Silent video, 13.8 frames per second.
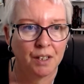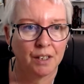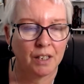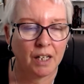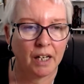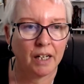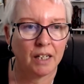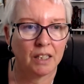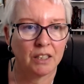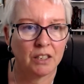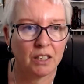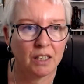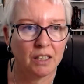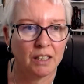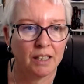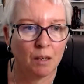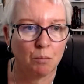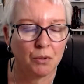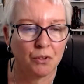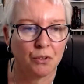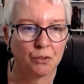card
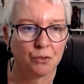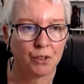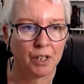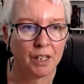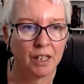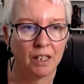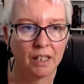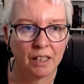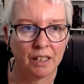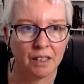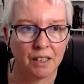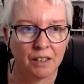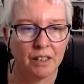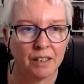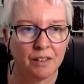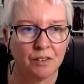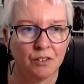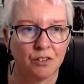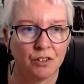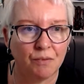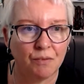number 3,
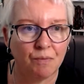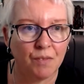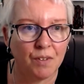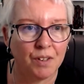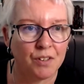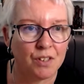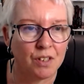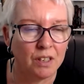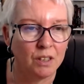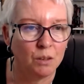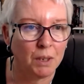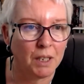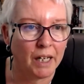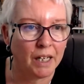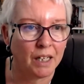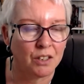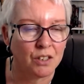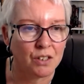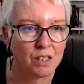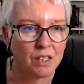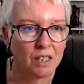and it's a little bit hard
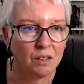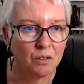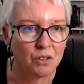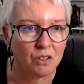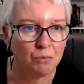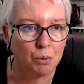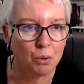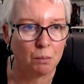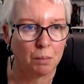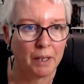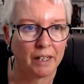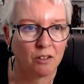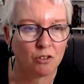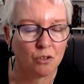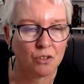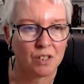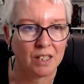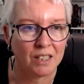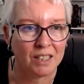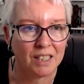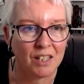to see because I put the black cross
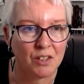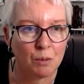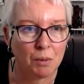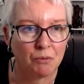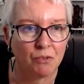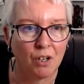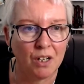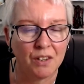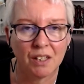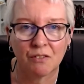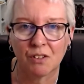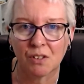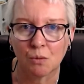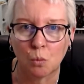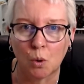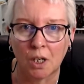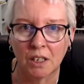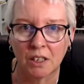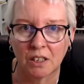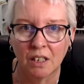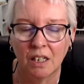underneath it, but right there is a
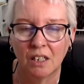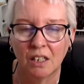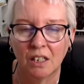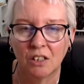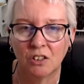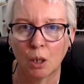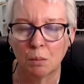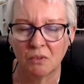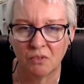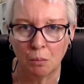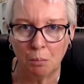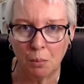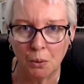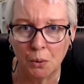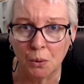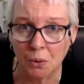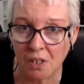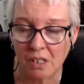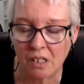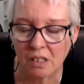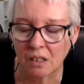white type of a bird.
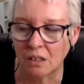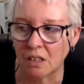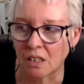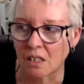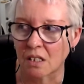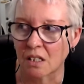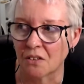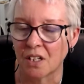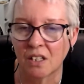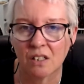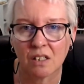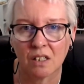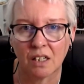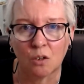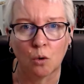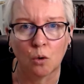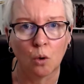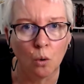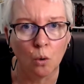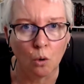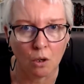So I think it's a
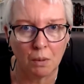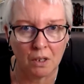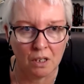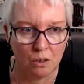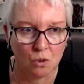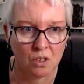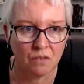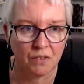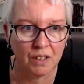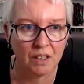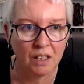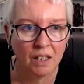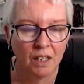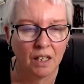hawk by the looks of it.